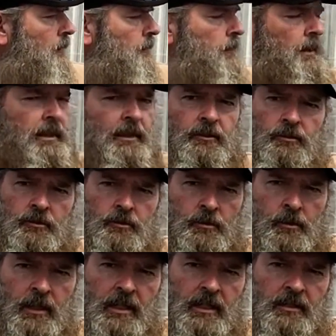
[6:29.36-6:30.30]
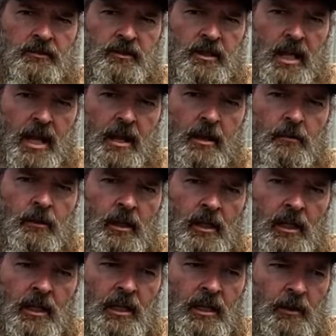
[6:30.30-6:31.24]
big trees down
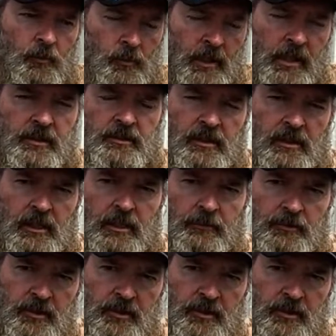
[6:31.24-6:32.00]
recently